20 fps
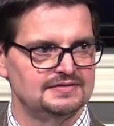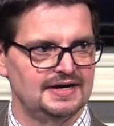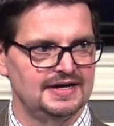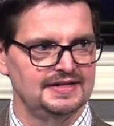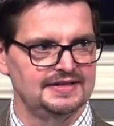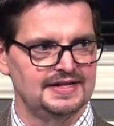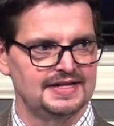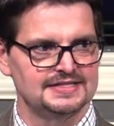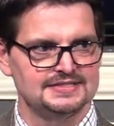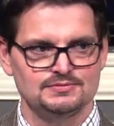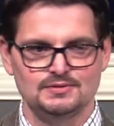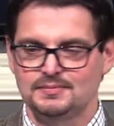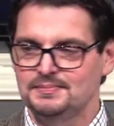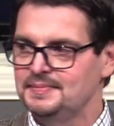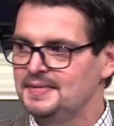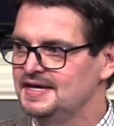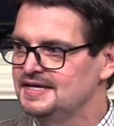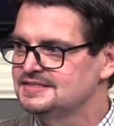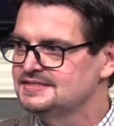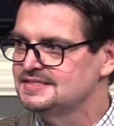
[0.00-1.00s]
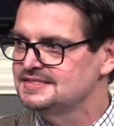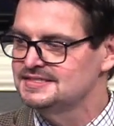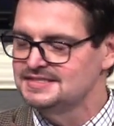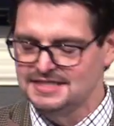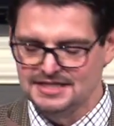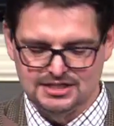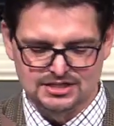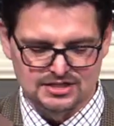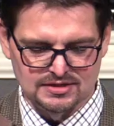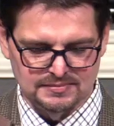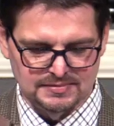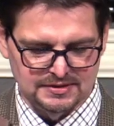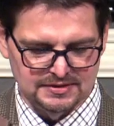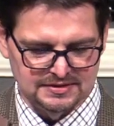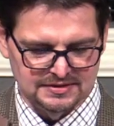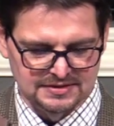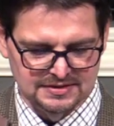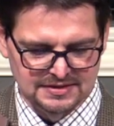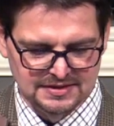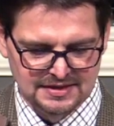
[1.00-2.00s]
right? That's what makes us
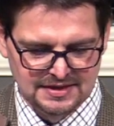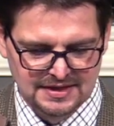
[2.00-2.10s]
teachable,